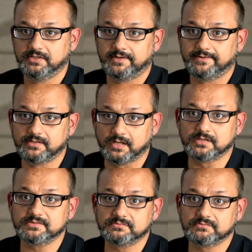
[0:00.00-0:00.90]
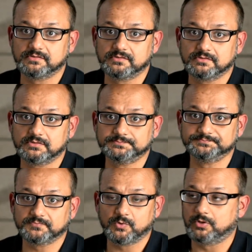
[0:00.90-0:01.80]
It does
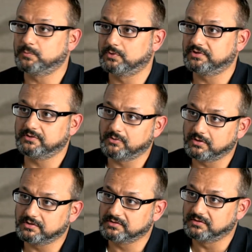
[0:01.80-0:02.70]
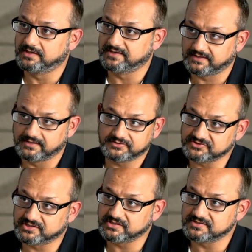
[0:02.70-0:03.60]
hot water, hot and
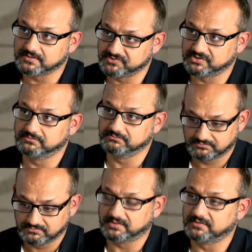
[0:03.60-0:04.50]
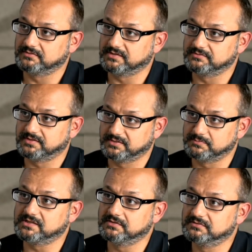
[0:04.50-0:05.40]
electricity consumption in a
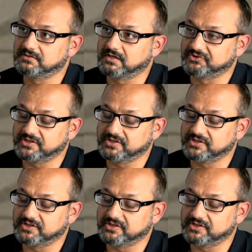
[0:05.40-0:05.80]
big country.